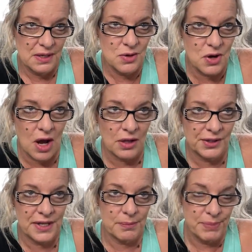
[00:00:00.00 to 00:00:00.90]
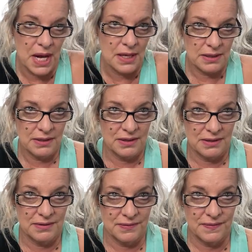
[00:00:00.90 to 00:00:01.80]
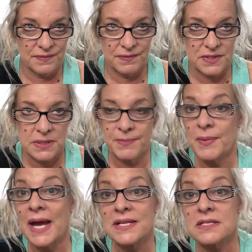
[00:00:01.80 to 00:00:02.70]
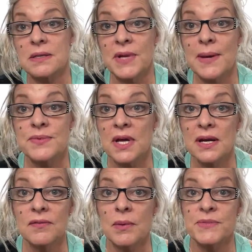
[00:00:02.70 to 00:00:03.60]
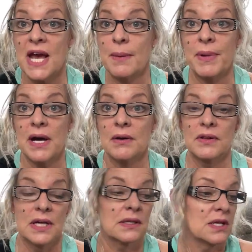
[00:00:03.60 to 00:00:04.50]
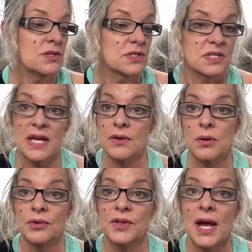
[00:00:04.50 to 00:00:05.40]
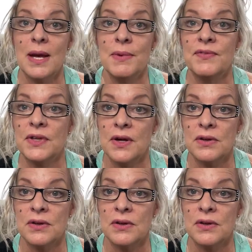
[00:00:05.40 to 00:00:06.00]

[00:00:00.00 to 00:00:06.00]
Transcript: called it. But sometimes none of them tap out. Like, they just stay the whole time, even though